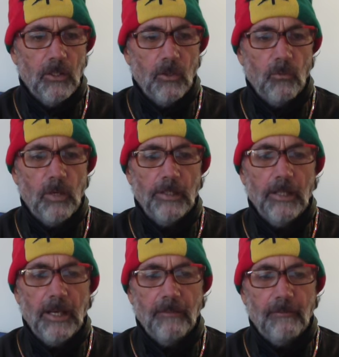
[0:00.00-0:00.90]
One
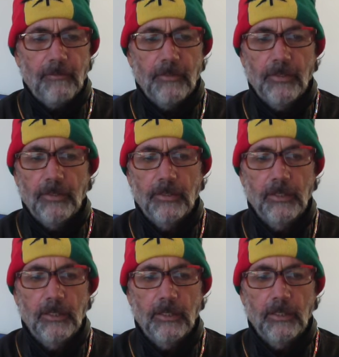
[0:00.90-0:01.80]
life
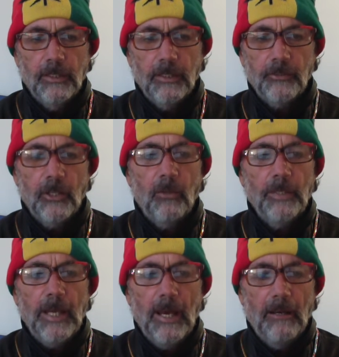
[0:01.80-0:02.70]
is all
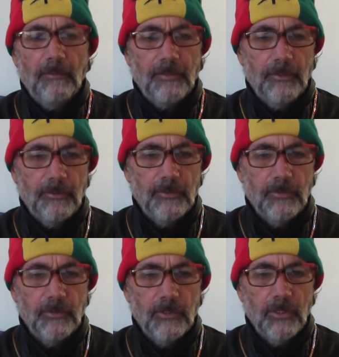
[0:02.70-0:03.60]
we have,
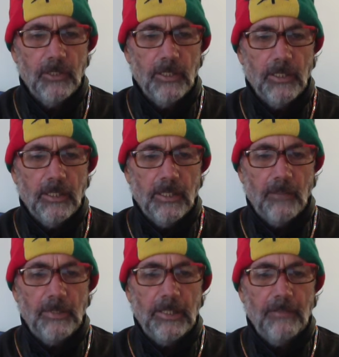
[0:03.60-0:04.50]

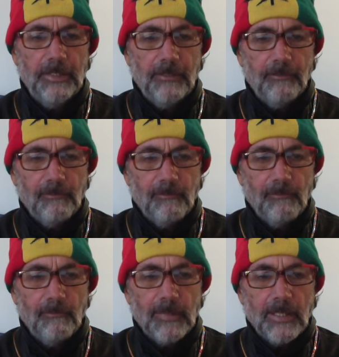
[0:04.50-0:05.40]
and we live it
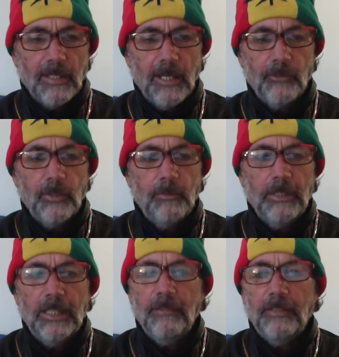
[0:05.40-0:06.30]
as we
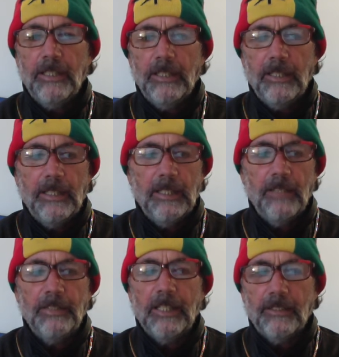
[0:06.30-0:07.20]
believe in
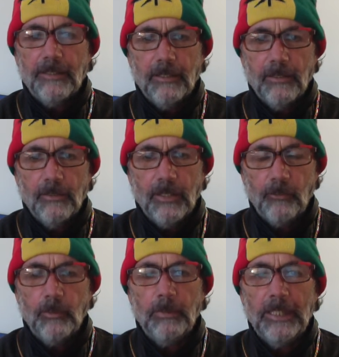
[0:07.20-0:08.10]
living it,
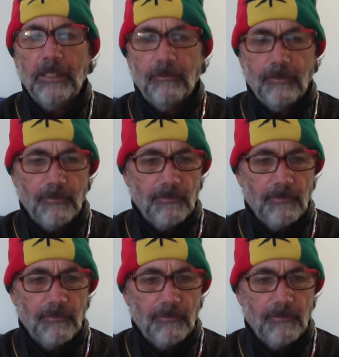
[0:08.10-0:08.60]
as we believe.